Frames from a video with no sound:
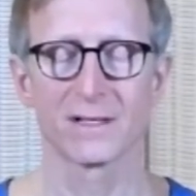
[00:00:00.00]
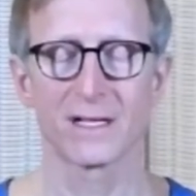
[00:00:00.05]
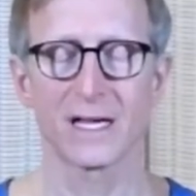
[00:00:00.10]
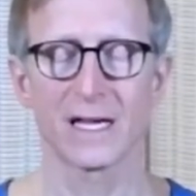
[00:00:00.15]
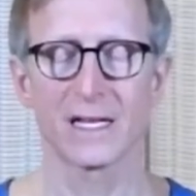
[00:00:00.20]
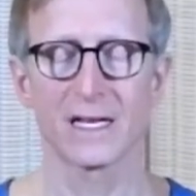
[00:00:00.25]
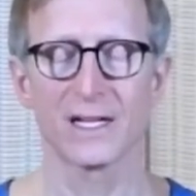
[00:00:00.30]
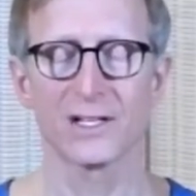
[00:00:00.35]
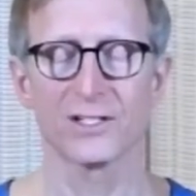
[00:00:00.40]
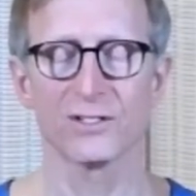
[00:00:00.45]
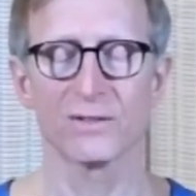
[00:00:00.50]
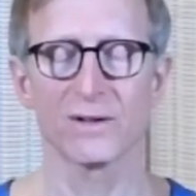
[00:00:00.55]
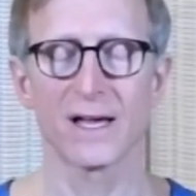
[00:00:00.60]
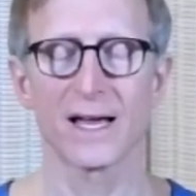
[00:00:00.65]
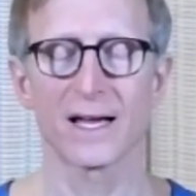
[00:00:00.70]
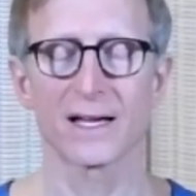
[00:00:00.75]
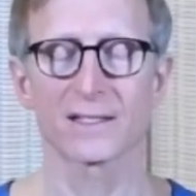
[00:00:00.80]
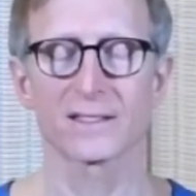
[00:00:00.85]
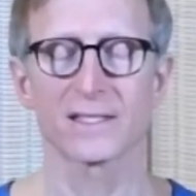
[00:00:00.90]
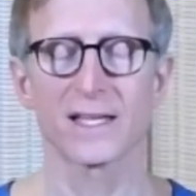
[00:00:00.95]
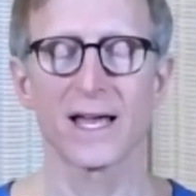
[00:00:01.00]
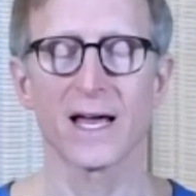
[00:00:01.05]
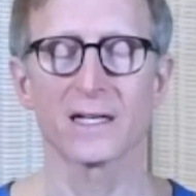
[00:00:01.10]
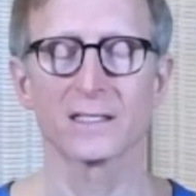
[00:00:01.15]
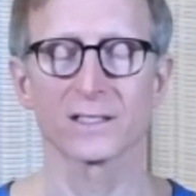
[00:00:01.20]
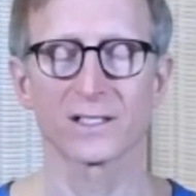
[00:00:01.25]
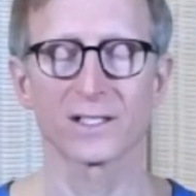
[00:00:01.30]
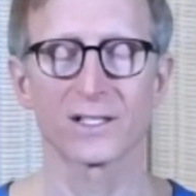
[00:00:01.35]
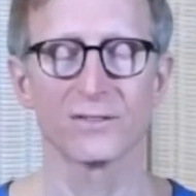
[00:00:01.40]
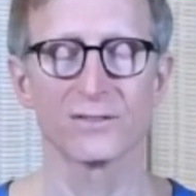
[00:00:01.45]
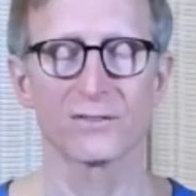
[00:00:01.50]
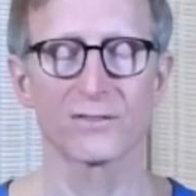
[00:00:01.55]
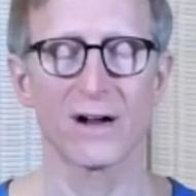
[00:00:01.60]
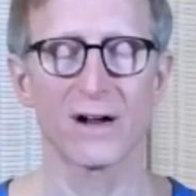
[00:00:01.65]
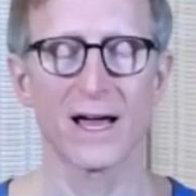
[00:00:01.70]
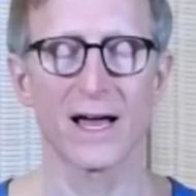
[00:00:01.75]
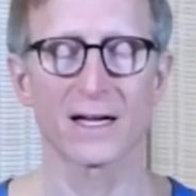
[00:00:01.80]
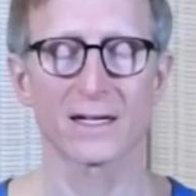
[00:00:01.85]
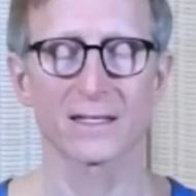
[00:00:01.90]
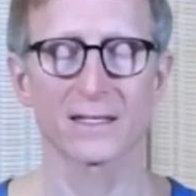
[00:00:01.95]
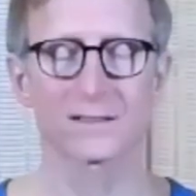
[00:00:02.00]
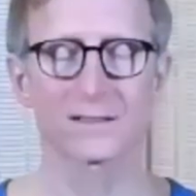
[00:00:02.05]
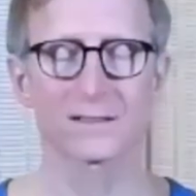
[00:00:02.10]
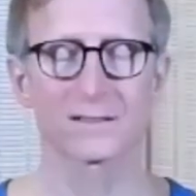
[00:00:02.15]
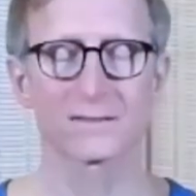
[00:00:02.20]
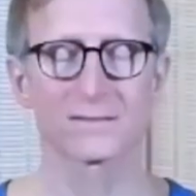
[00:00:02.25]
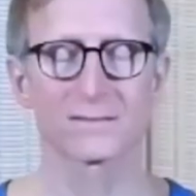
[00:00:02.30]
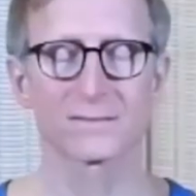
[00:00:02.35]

and as you exhale, it contracts.